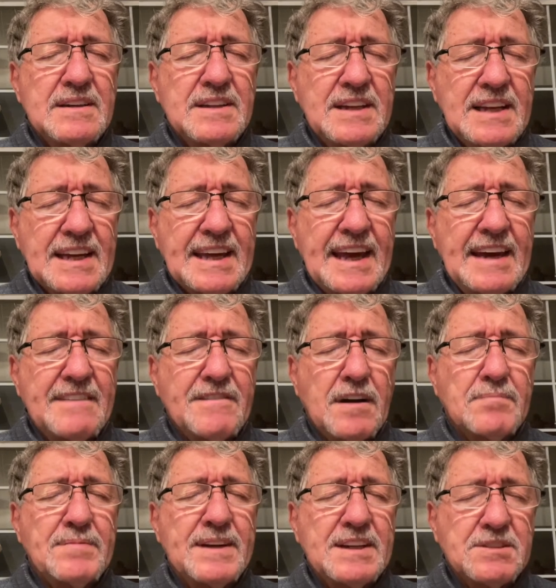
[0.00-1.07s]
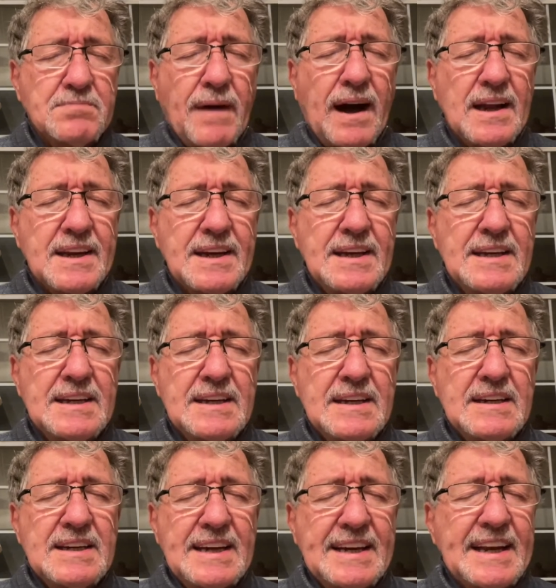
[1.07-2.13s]
that he gave up his body
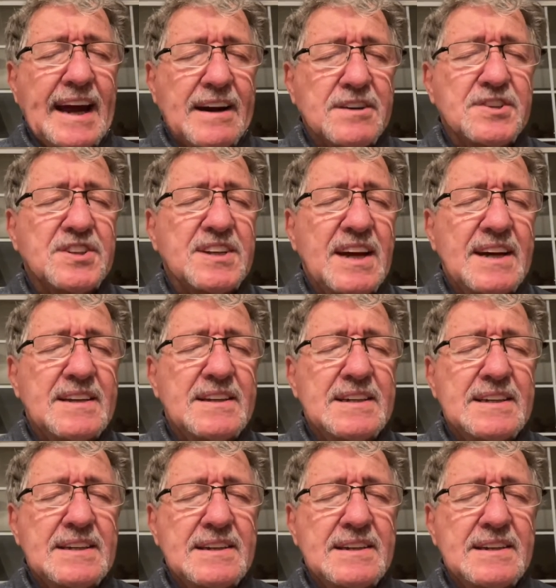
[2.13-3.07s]
in our stead.